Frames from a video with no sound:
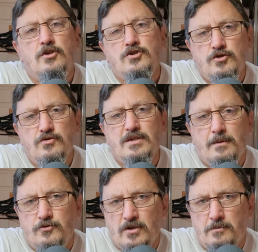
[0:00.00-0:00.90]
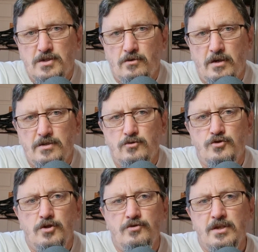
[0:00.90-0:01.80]
Should they be dramatised, or
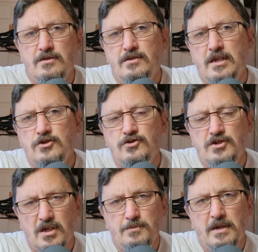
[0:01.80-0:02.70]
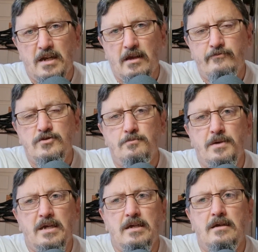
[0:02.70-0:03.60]
do you think that they should just be left to
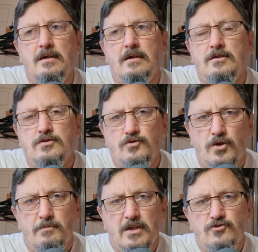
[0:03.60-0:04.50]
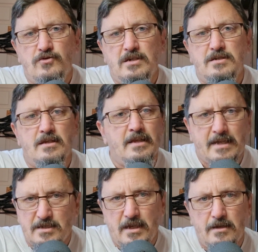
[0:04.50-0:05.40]
be documentaries and
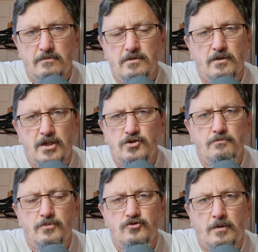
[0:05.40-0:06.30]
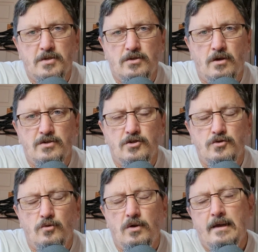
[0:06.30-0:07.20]
that's it? They shouldn't be dramatised at
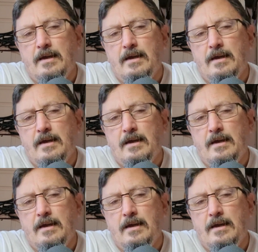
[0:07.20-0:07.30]
all.